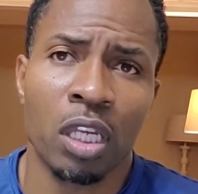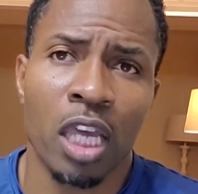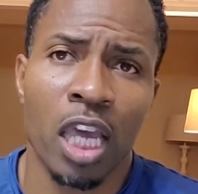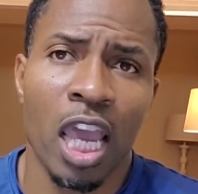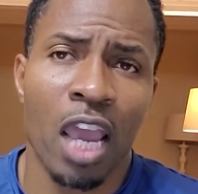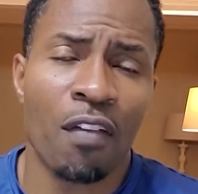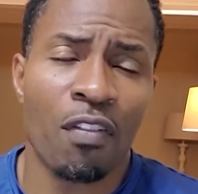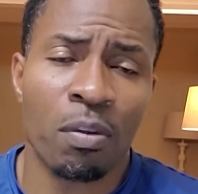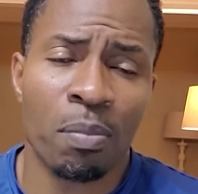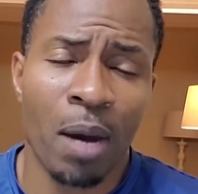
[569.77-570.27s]

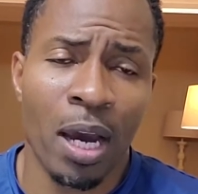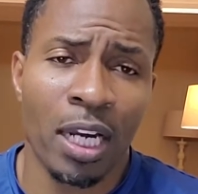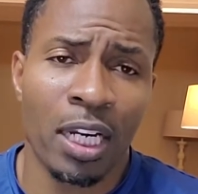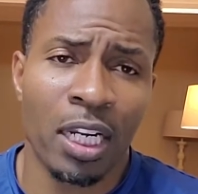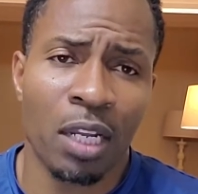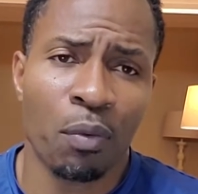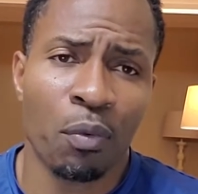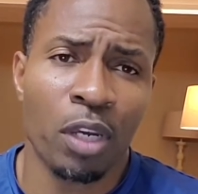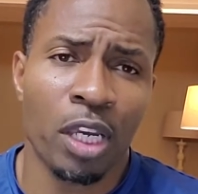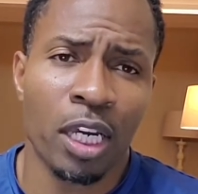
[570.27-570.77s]
Everybody
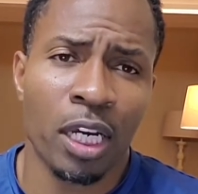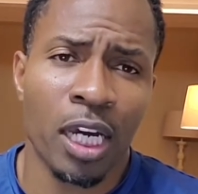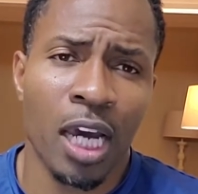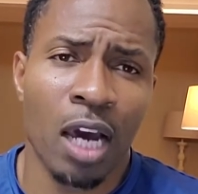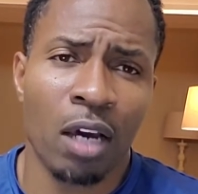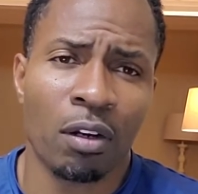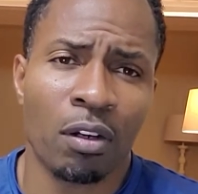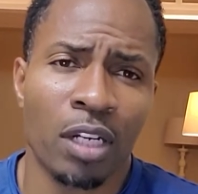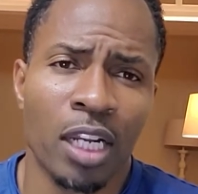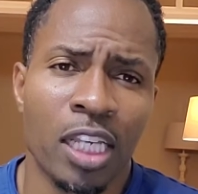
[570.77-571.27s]
that we
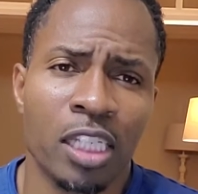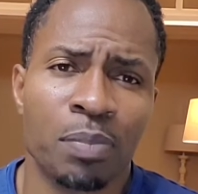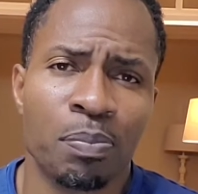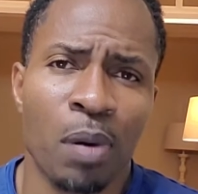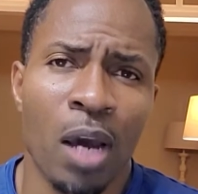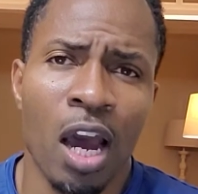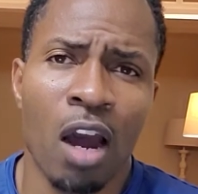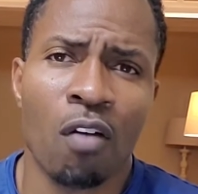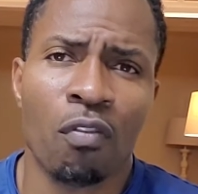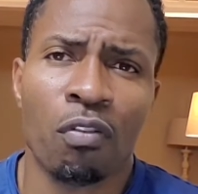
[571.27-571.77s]
encounter, that's
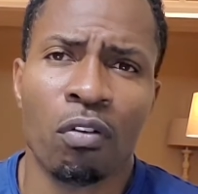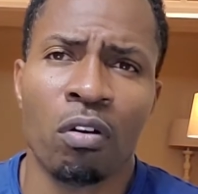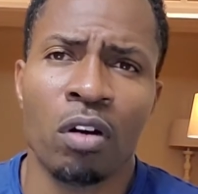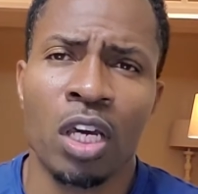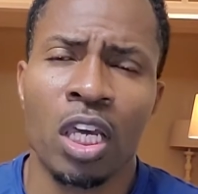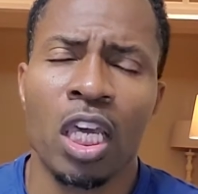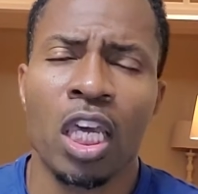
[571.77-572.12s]
powerful.